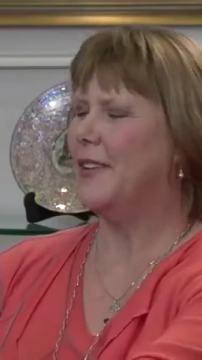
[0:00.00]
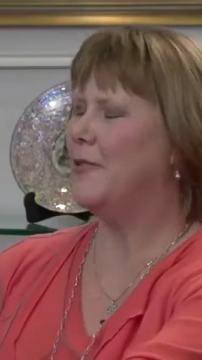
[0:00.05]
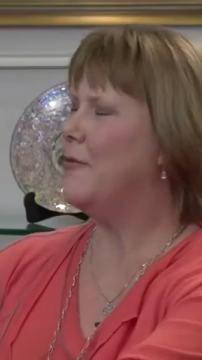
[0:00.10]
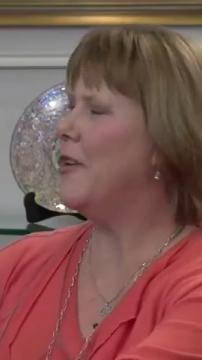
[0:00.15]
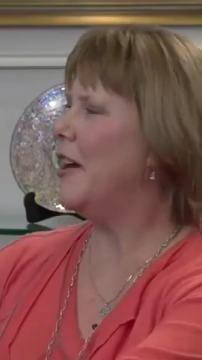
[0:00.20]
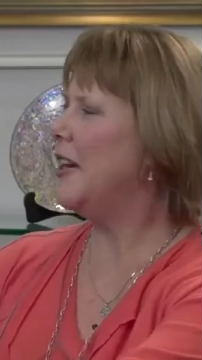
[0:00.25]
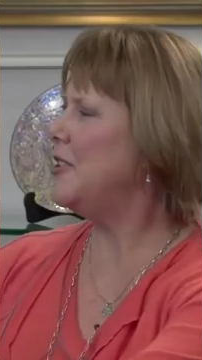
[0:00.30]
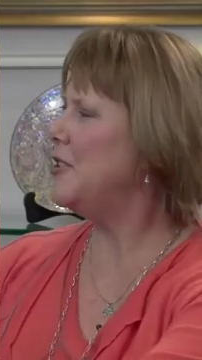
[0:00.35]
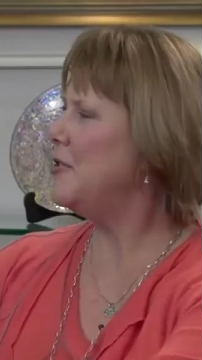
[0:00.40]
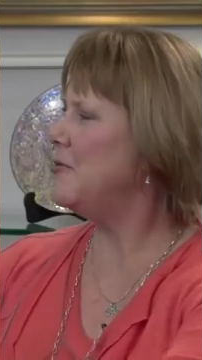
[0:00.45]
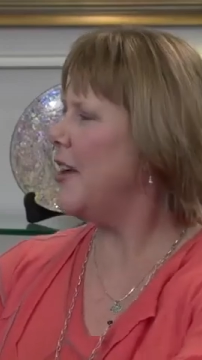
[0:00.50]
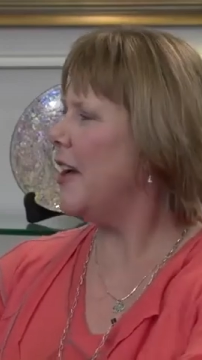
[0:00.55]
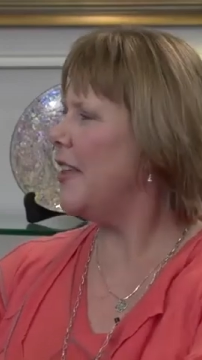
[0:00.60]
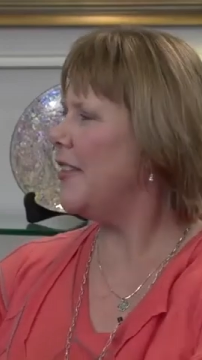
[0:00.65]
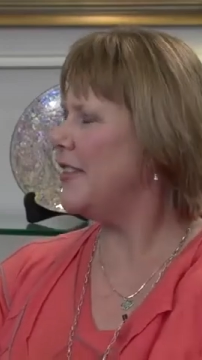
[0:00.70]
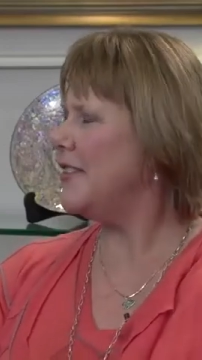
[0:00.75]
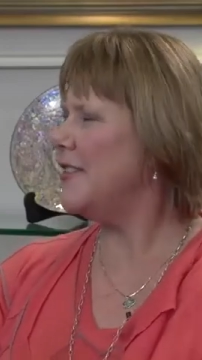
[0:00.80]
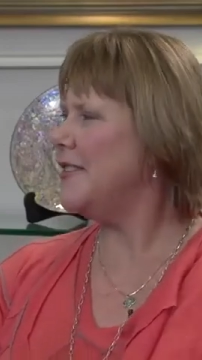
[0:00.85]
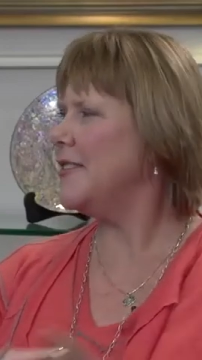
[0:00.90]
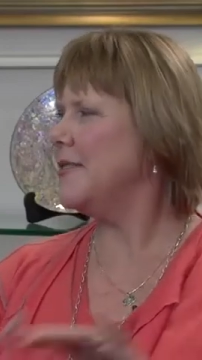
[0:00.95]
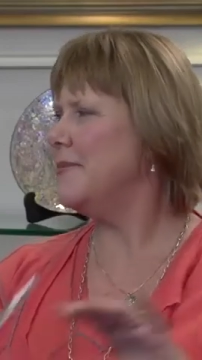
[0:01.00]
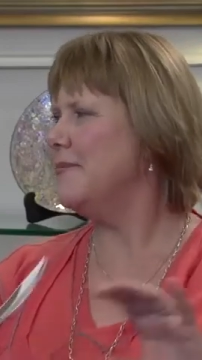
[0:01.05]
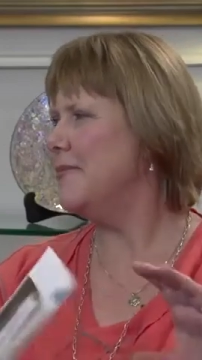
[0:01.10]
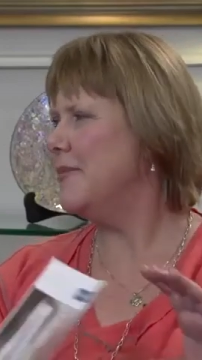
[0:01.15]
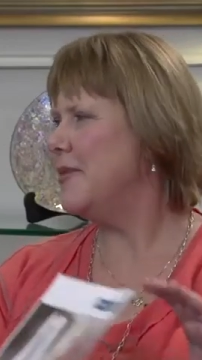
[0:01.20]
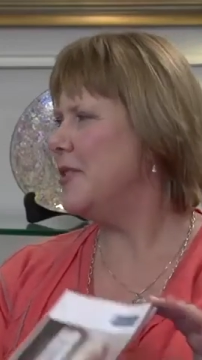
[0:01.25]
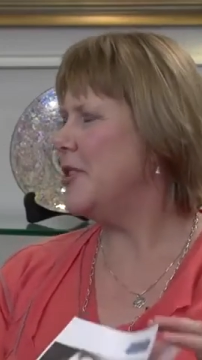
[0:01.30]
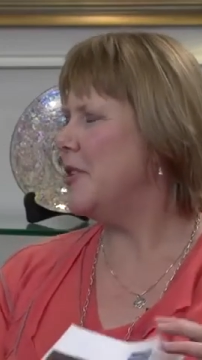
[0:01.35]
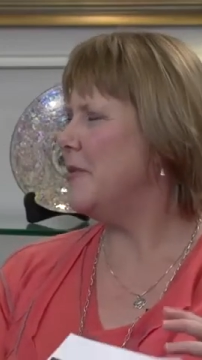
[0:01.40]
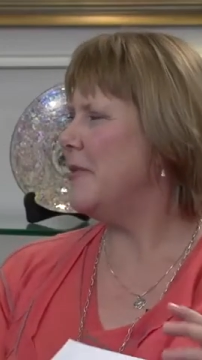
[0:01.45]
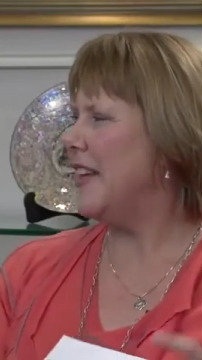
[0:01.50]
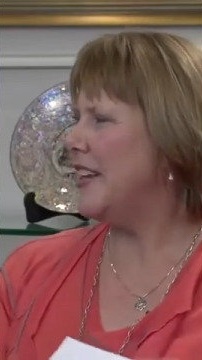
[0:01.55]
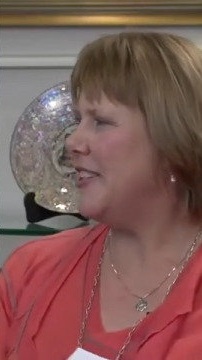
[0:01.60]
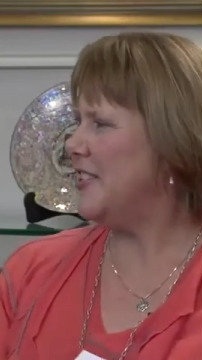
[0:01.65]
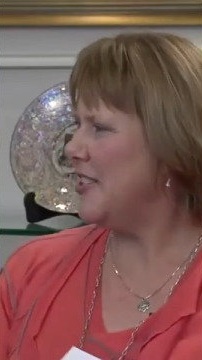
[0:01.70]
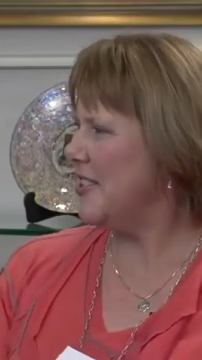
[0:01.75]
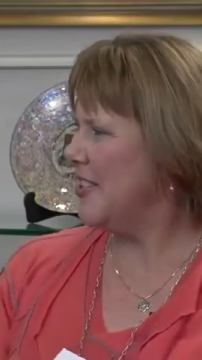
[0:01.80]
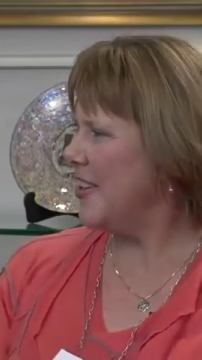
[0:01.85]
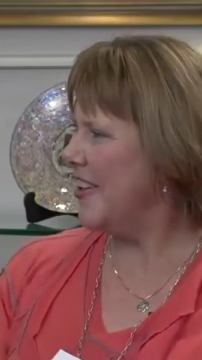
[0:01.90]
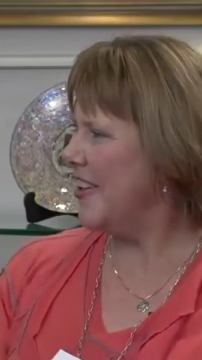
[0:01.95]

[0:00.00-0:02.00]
Why did you write this Termination